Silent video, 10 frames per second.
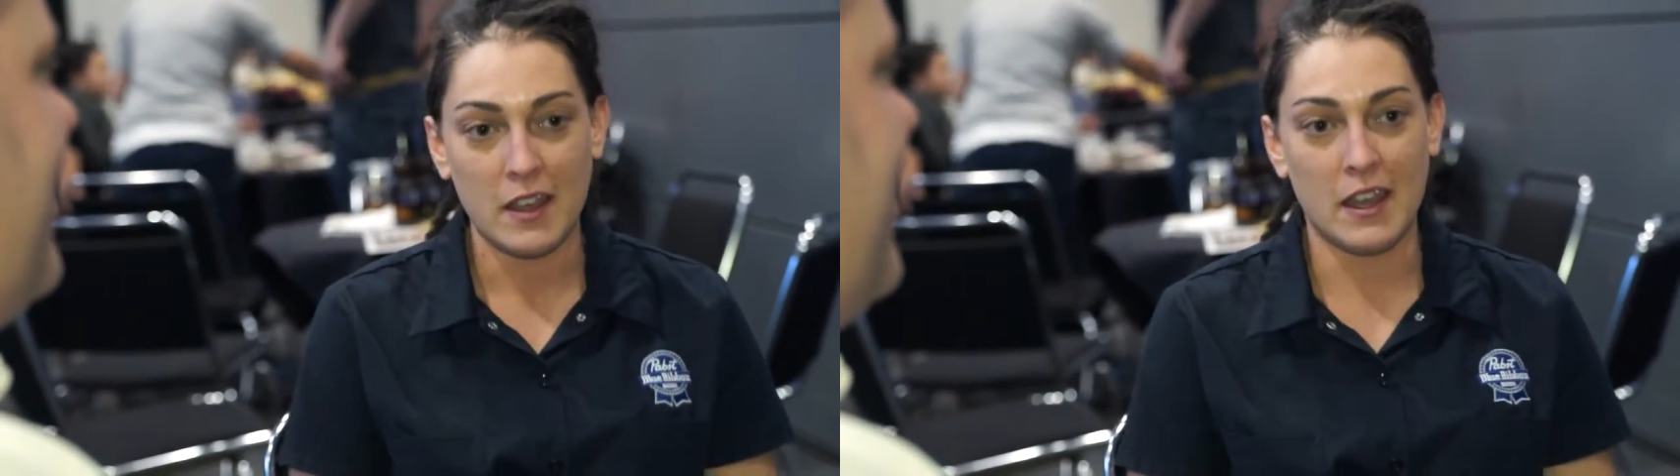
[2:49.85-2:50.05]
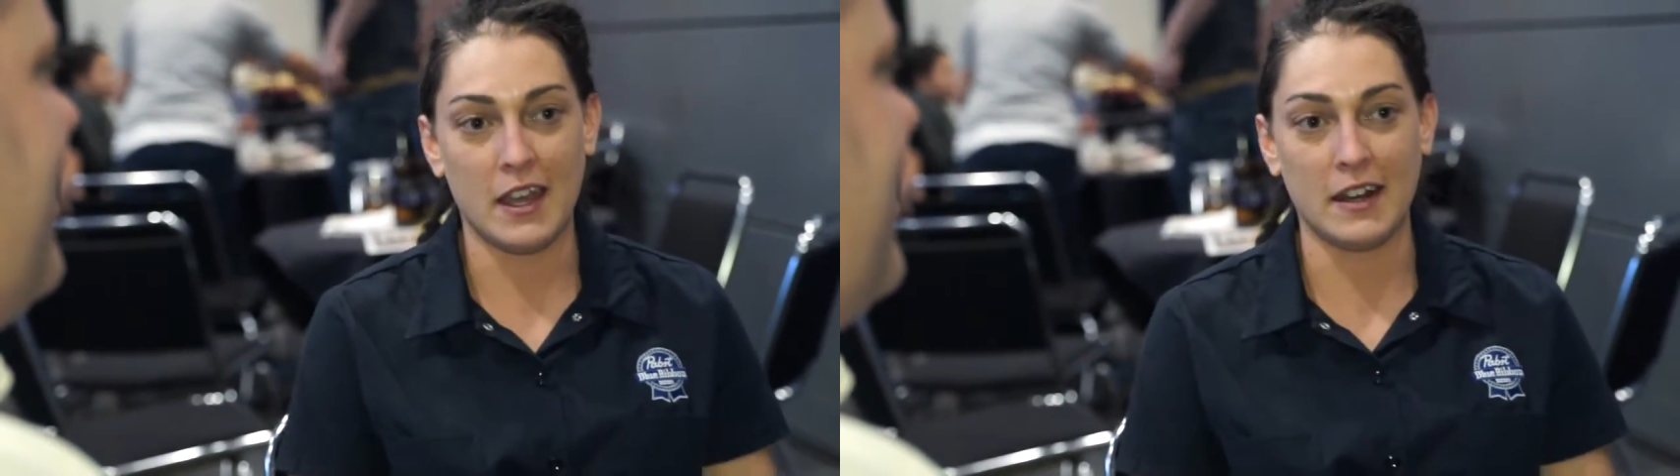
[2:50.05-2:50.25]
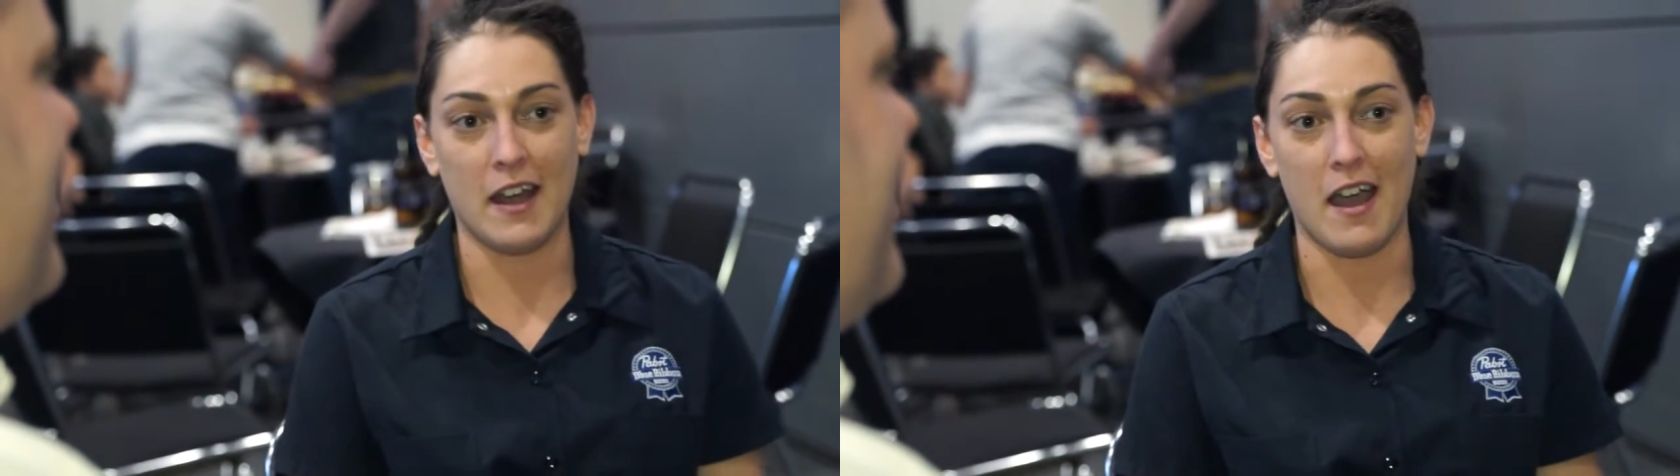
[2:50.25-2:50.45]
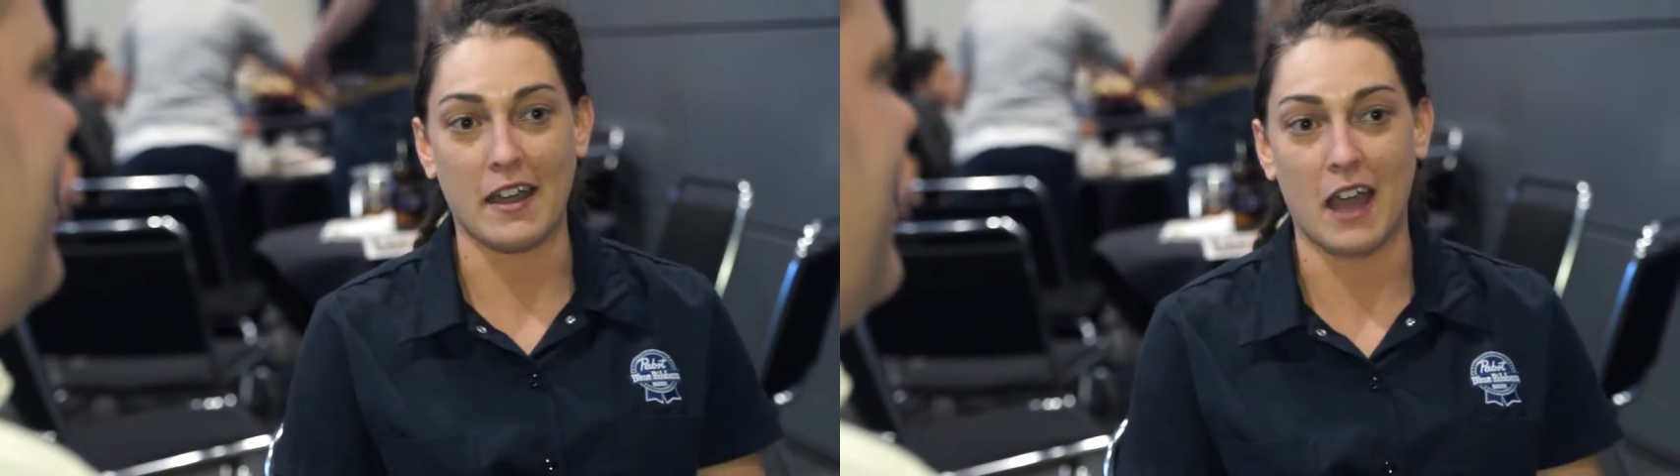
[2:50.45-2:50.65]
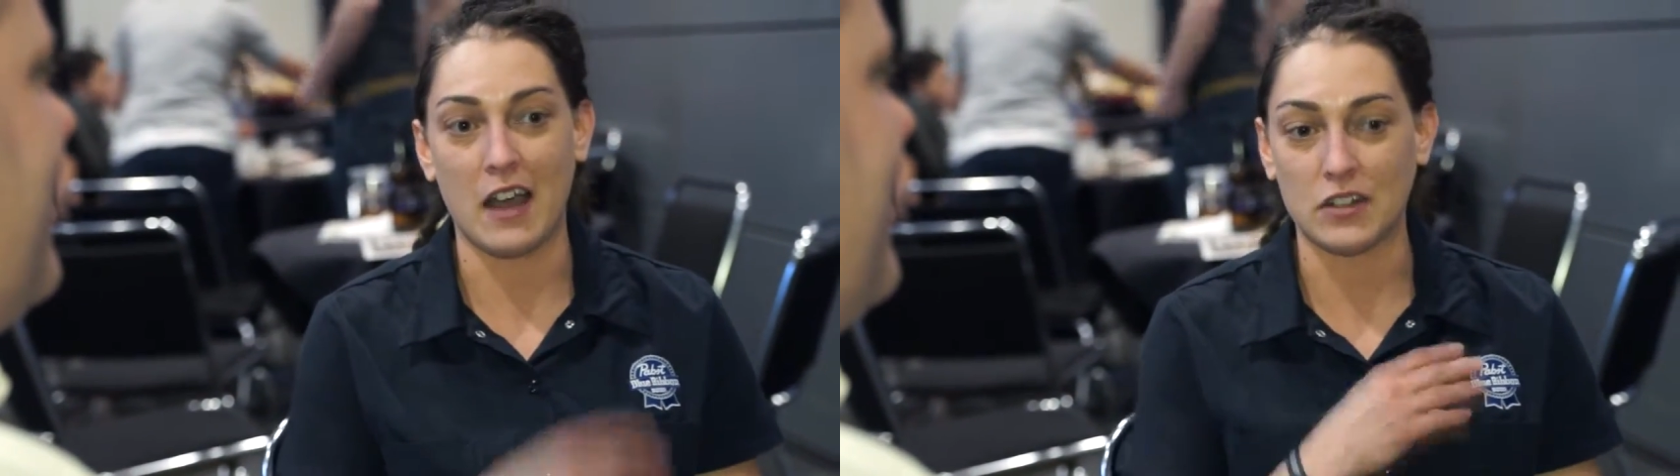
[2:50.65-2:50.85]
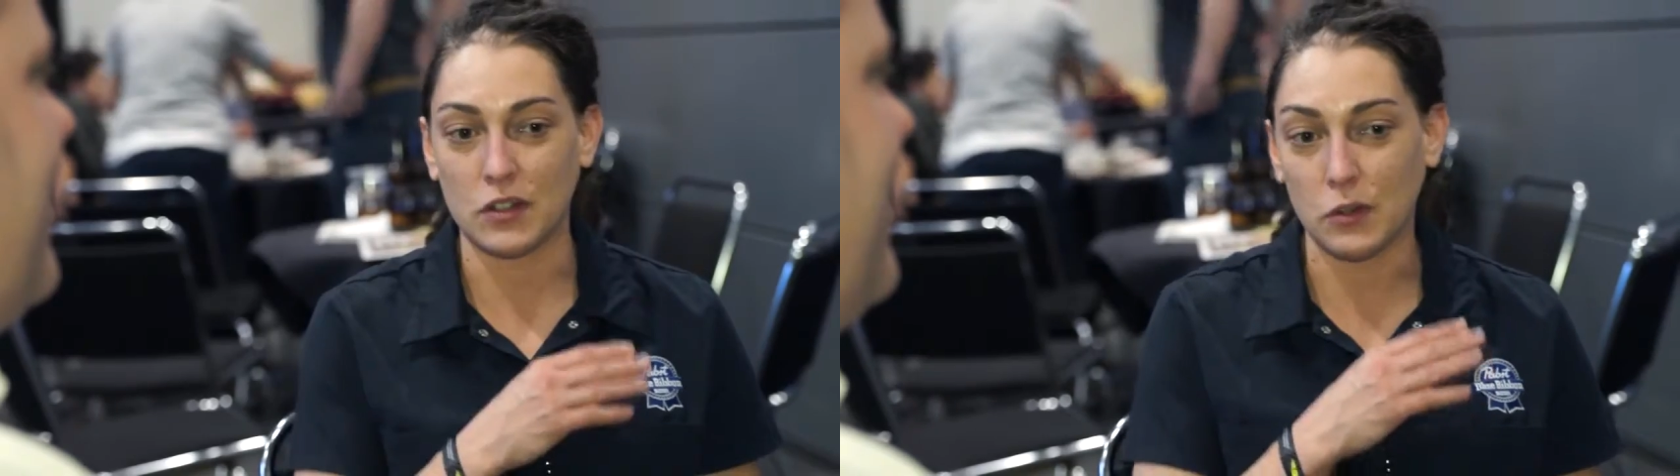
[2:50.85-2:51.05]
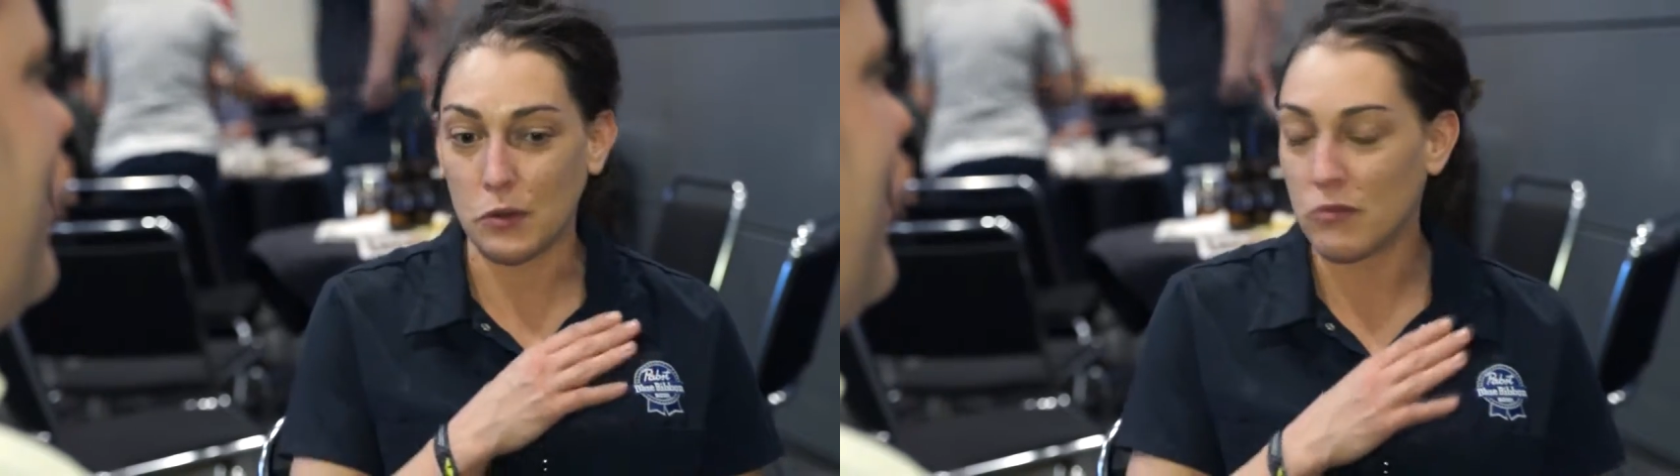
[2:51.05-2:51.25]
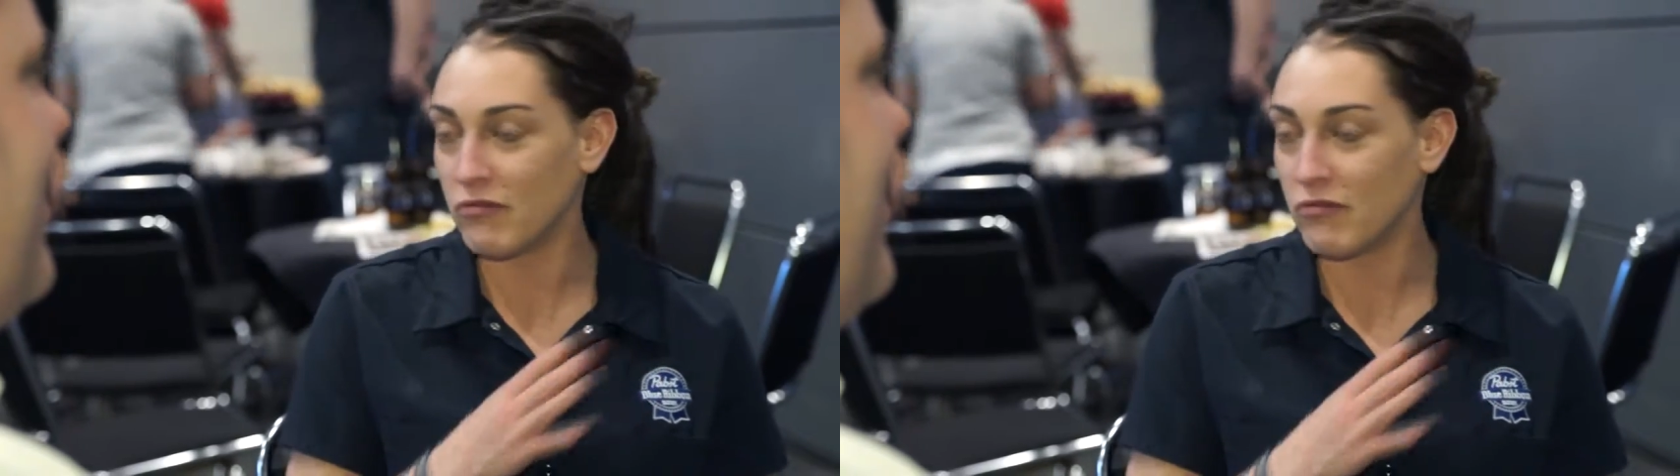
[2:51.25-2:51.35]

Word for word: And I got to